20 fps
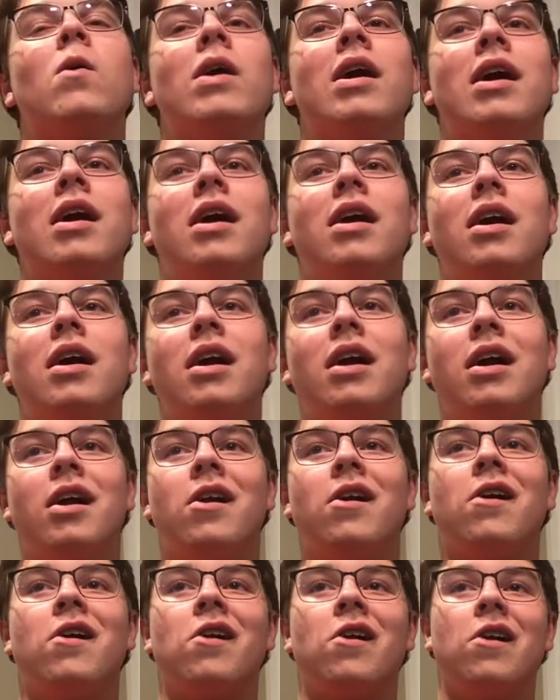way it
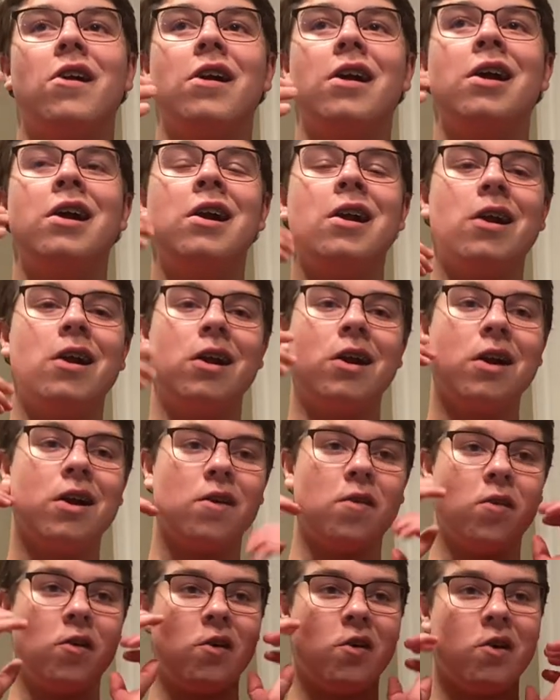doesn't hit any
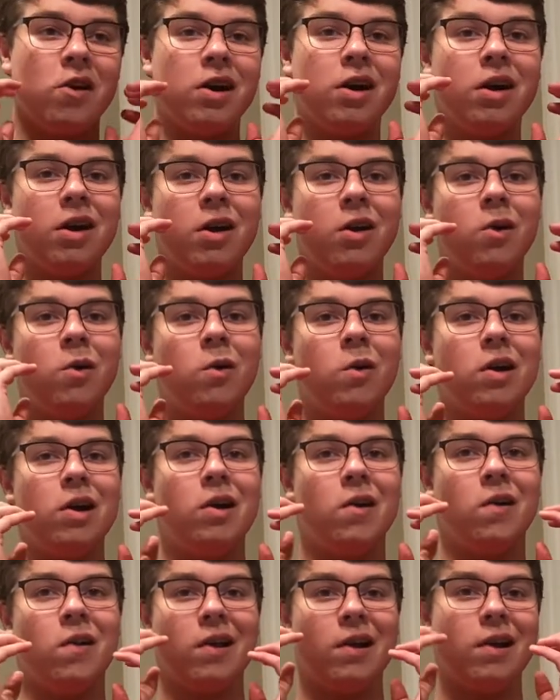of your jaw
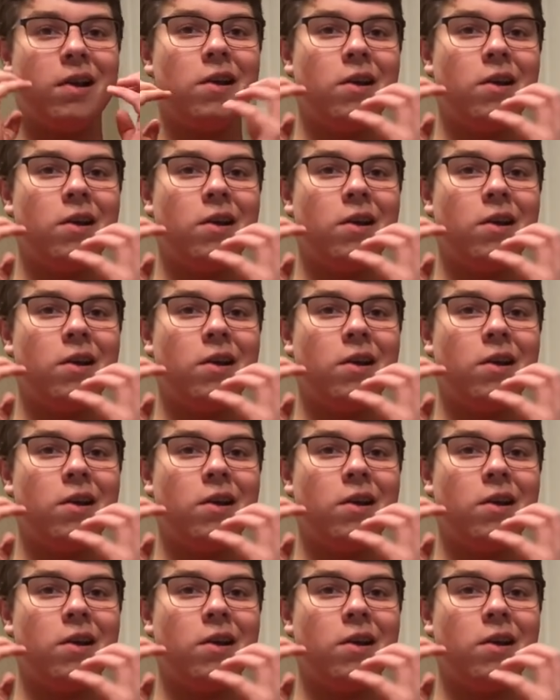and like,